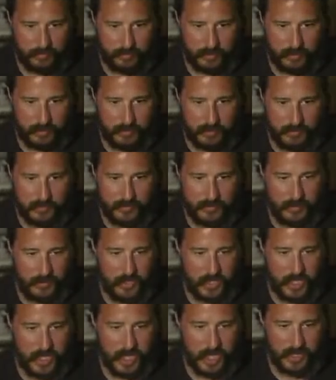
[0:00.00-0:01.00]
Clemson's number
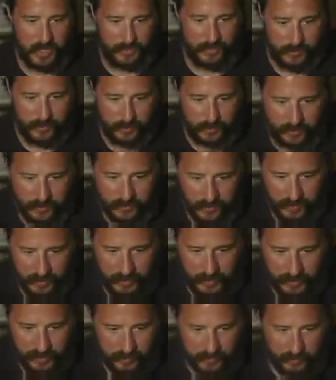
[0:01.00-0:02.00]
nine, as you can
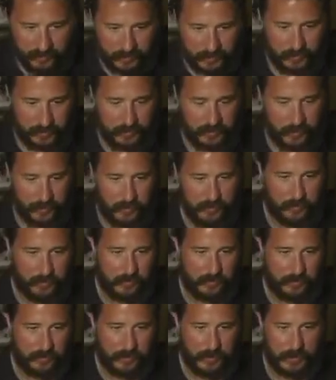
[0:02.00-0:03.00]
see. So
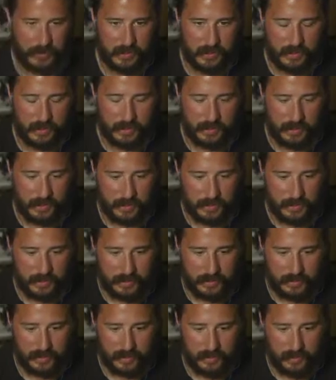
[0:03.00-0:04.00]

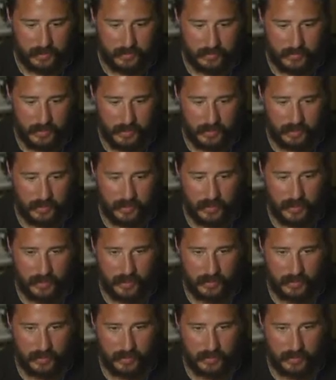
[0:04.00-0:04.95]
it's not like,